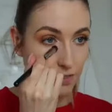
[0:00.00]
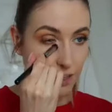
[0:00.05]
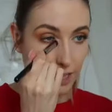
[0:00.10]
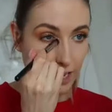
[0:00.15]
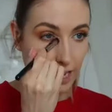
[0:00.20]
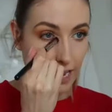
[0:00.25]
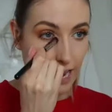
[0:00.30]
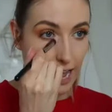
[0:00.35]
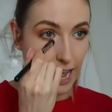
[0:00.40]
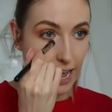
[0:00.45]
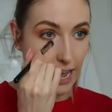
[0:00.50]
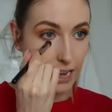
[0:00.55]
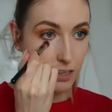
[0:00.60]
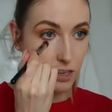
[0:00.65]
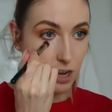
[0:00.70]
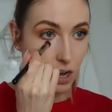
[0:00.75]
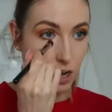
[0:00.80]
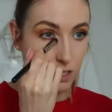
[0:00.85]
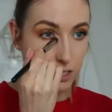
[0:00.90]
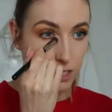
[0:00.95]
I feel like it
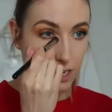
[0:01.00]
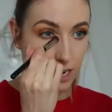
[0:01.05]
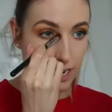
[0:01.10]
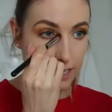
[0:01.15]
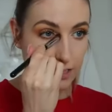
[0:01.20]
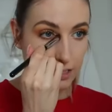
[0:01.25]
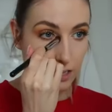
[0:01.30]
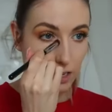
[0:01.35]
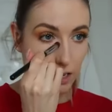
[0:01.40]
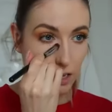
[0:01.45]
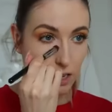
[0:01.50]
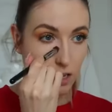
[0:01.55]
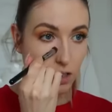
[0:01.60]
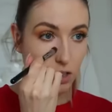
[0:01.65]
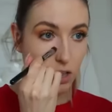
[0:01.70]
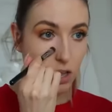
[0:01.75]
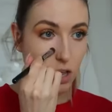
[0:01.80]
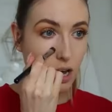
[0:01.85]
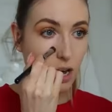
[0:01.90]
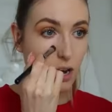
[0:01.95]
has oxidized a
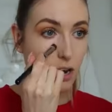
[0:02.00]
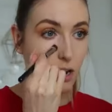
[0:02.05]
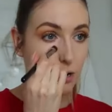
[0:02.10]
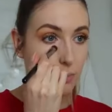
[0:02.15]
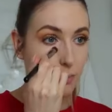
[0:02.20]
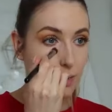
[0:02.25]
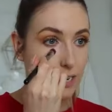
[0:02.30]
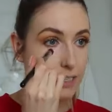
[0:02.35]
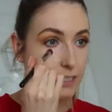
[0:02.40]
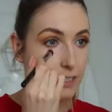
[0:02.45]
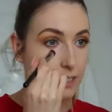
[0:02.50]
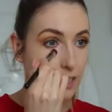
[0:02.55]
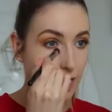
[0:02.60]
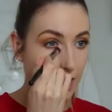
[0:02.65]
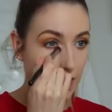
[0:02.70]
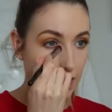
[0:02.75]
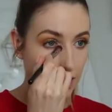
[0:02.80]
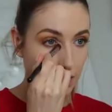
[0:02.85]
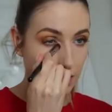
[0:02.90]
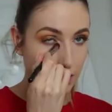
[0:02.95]
lot on my
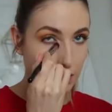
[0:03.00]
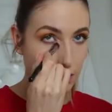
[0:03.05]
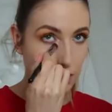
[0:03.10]
skin.